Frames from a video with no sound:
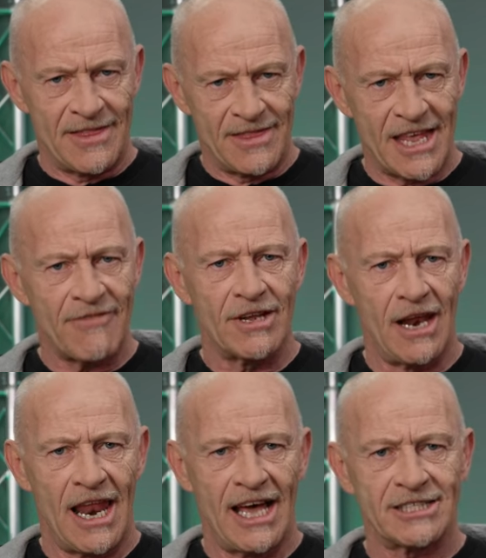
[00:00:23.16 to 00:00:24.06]

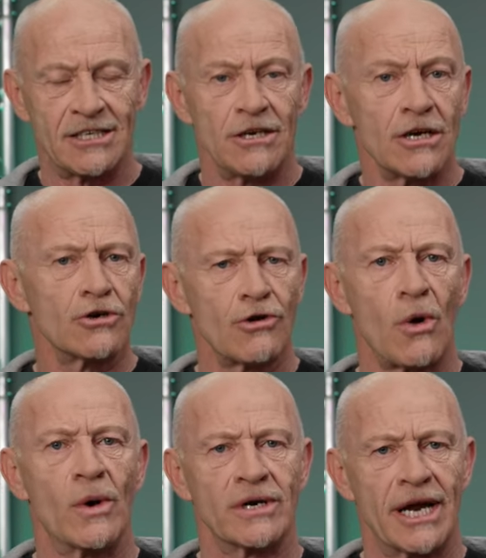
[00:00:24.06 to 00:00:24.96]
Nevertheless, a
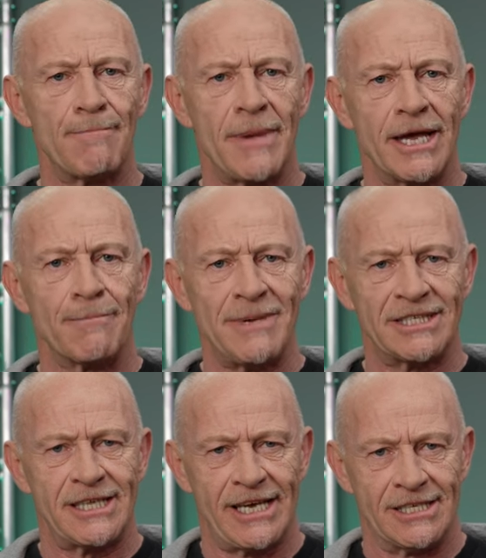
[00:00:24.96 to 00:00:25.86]
grower can make
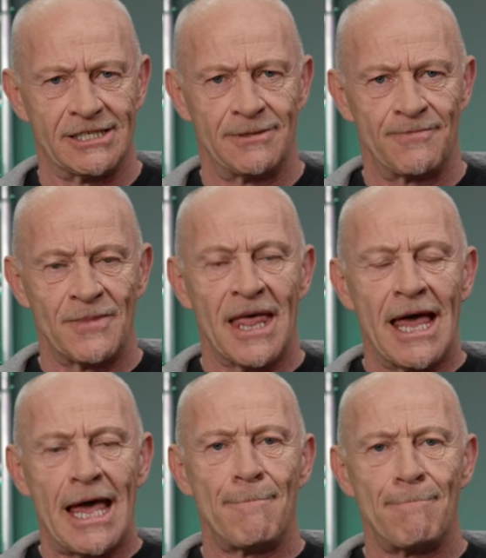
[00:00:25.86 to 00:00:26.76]
mistakes.
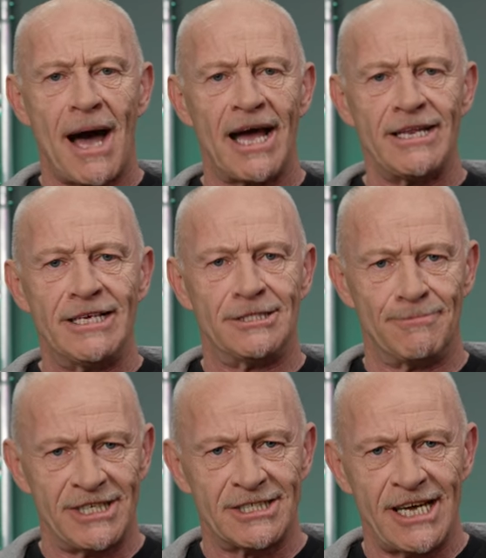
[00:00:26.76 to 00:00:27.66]
And by these
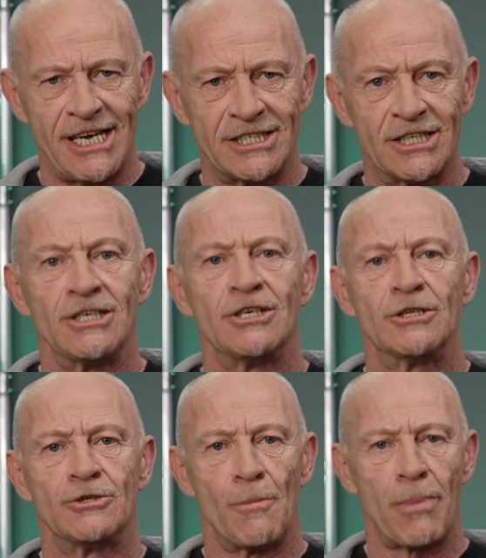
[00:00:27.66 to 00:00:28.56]
mistakes,
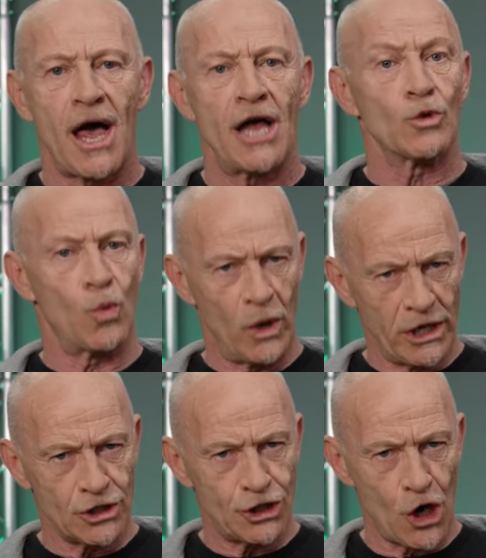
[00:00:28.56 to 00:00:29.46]
the plant
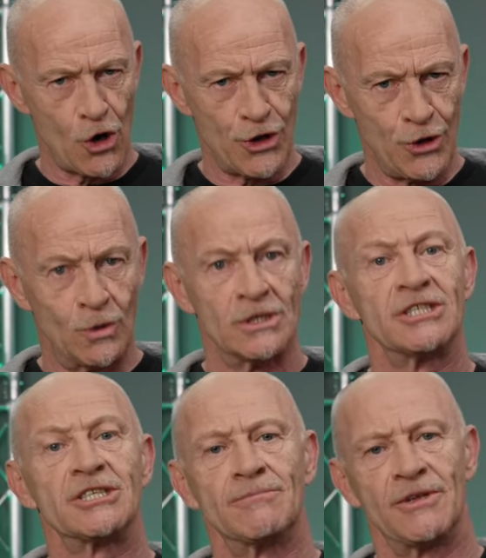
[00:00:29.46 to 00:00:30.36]
will show you
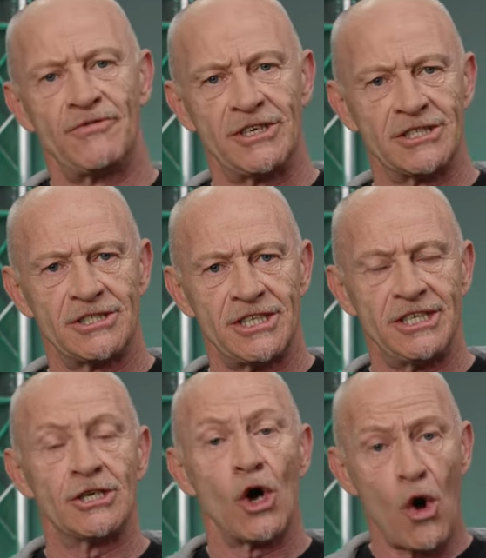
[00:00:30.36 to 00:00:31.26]
some
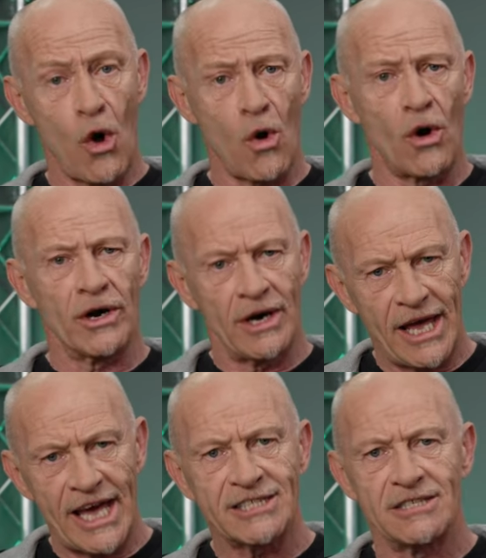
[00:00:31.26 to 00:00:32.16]
deficiencies or
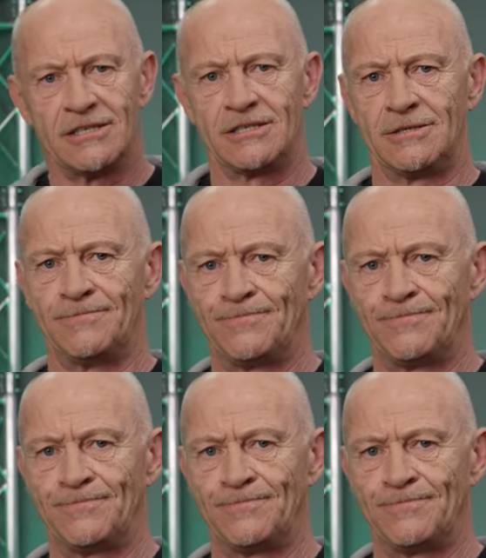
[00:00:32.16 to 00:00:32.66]
excesses.